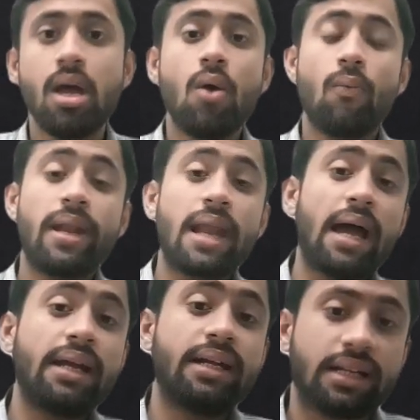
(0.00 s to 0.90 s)
When
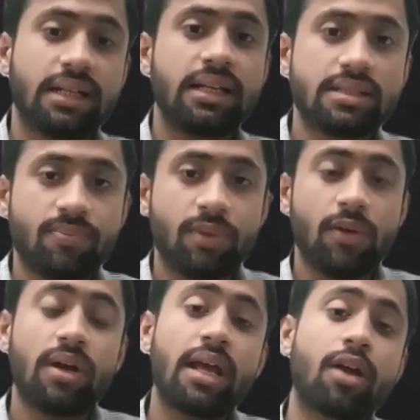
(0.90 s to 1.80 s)
I declare something,
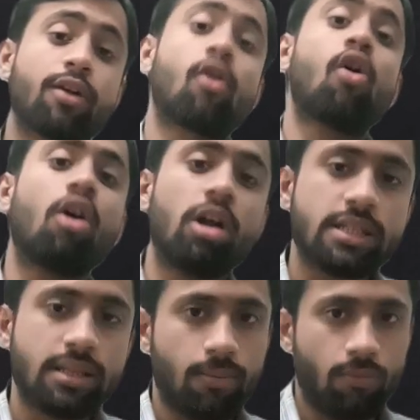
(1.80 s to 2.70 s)
when I call
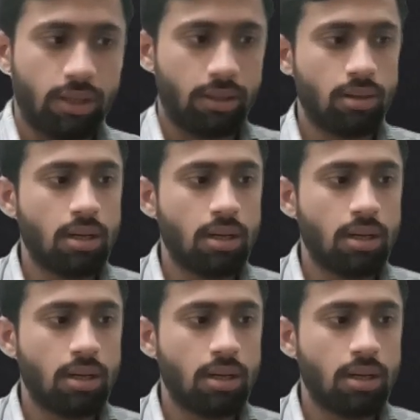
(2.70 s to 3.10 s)
someone.